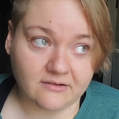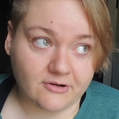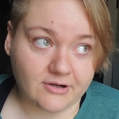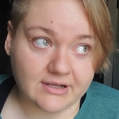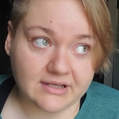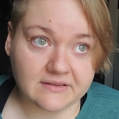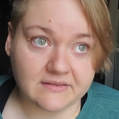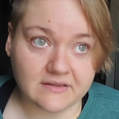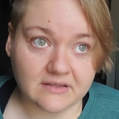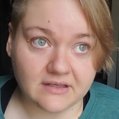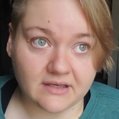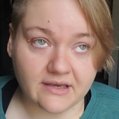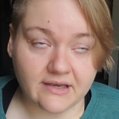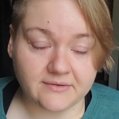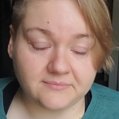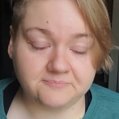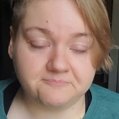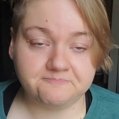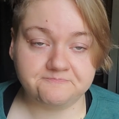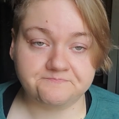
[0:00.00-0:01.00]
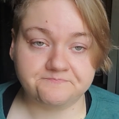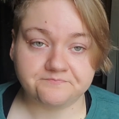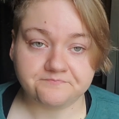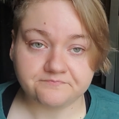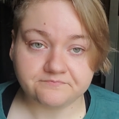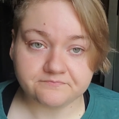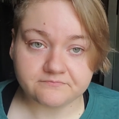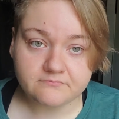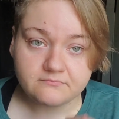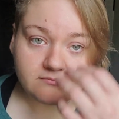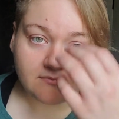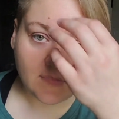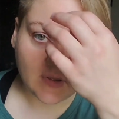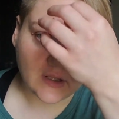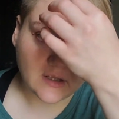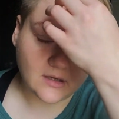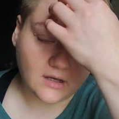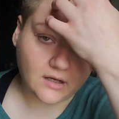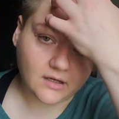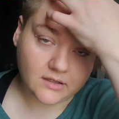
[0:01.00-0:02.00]
Crazy again.
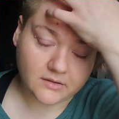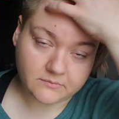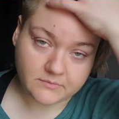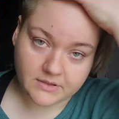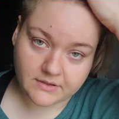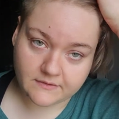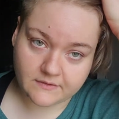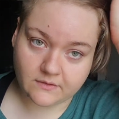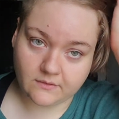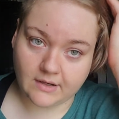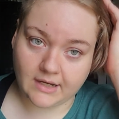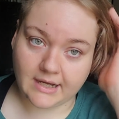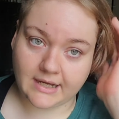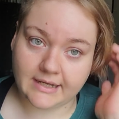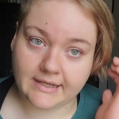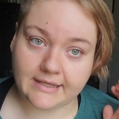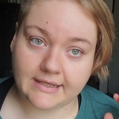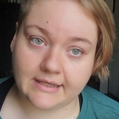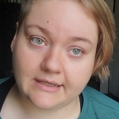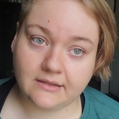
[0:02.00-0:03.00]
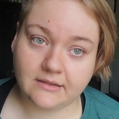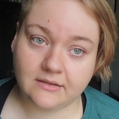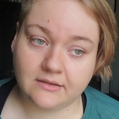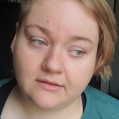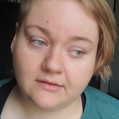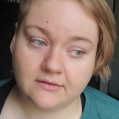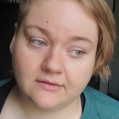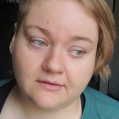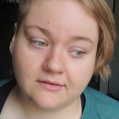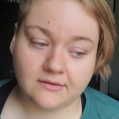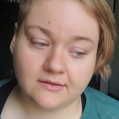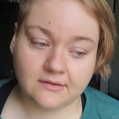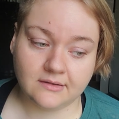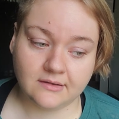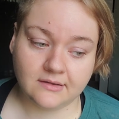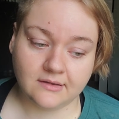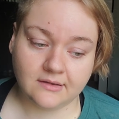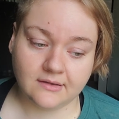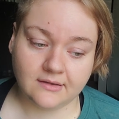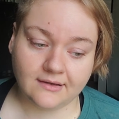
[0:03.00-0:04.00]
So I
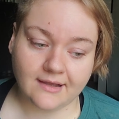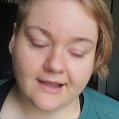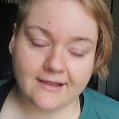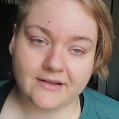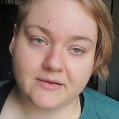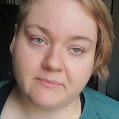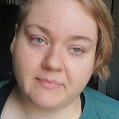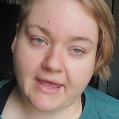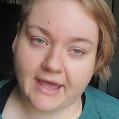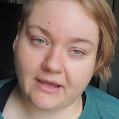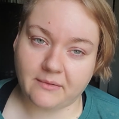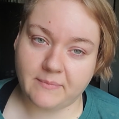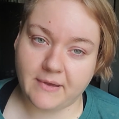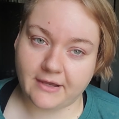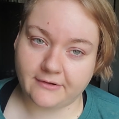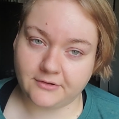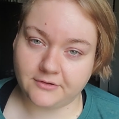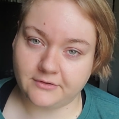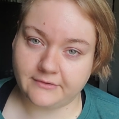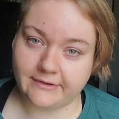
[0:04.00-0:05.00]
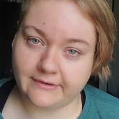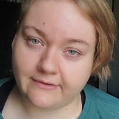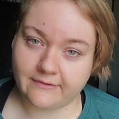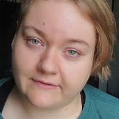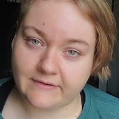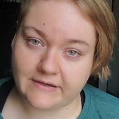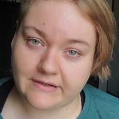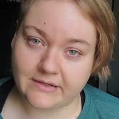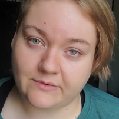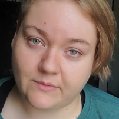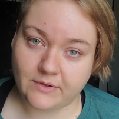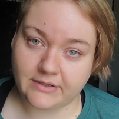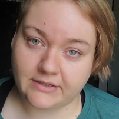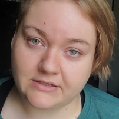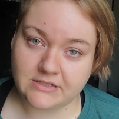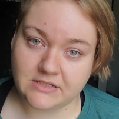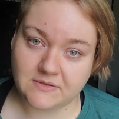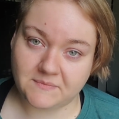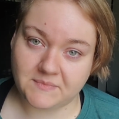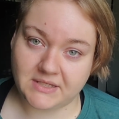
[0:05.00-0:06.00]
kind of backpedaled and said I
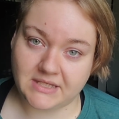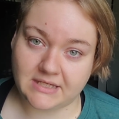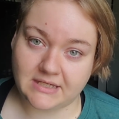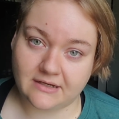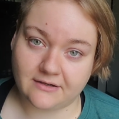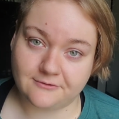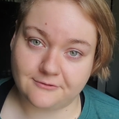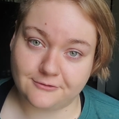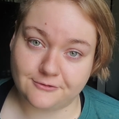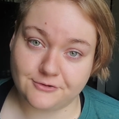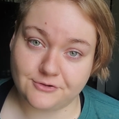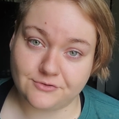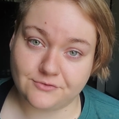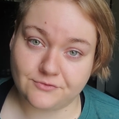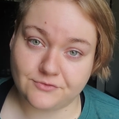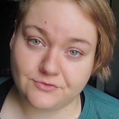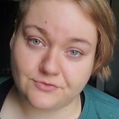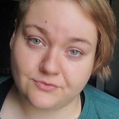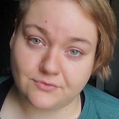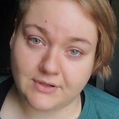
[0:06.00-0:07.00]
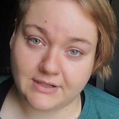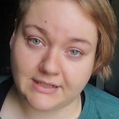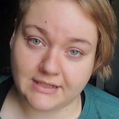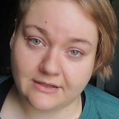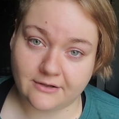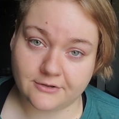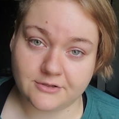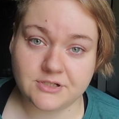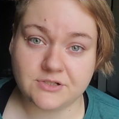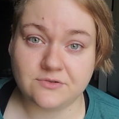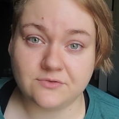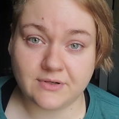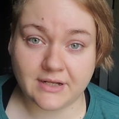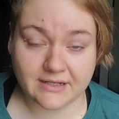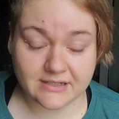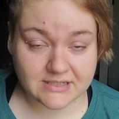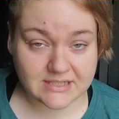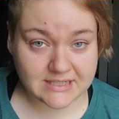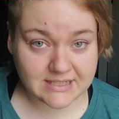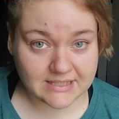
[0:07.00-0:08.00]
wanted to be under 220 or
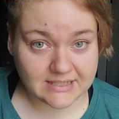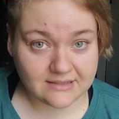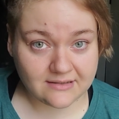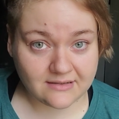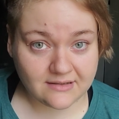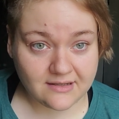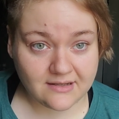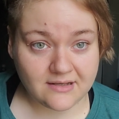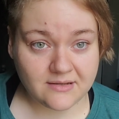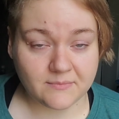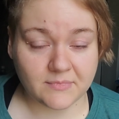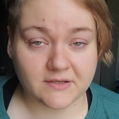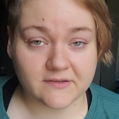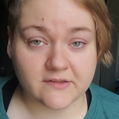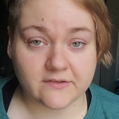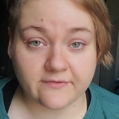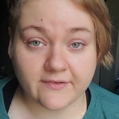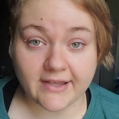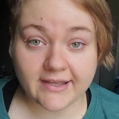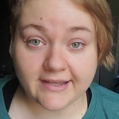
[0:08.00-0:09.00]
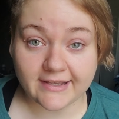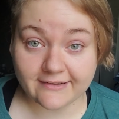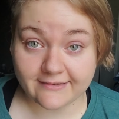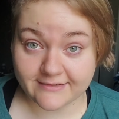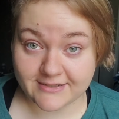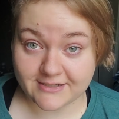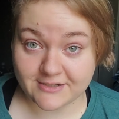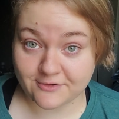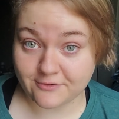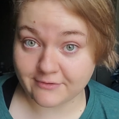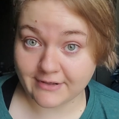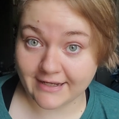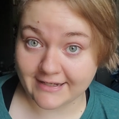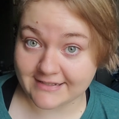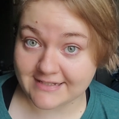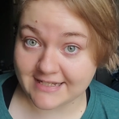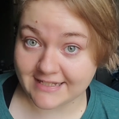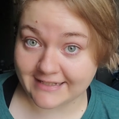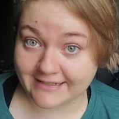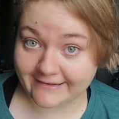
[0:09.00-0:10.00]
219, because if I get to
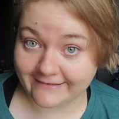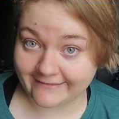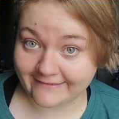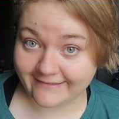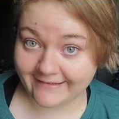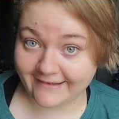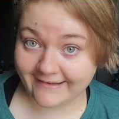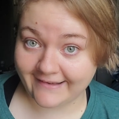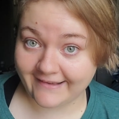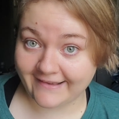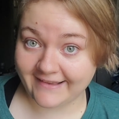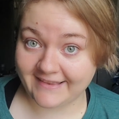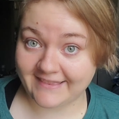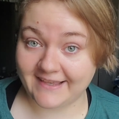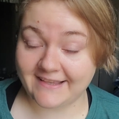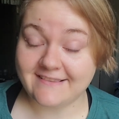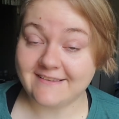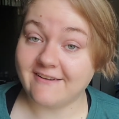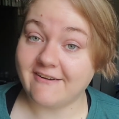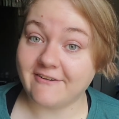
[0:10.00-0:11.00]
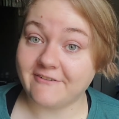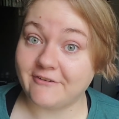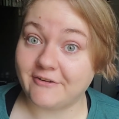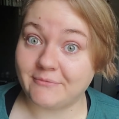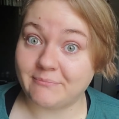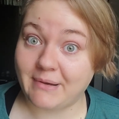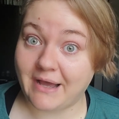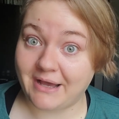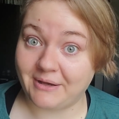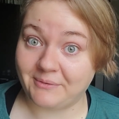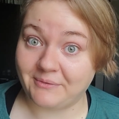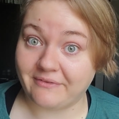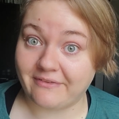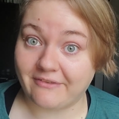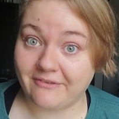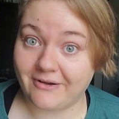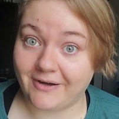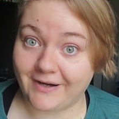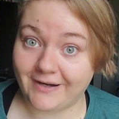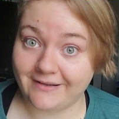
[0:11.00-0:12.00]
219, that's 100 pounds
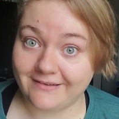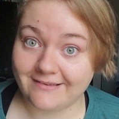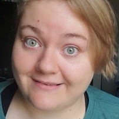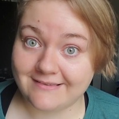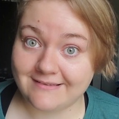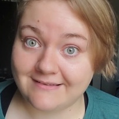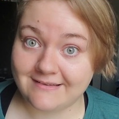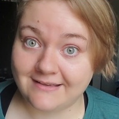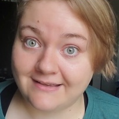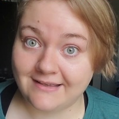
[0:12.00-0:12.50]
lost.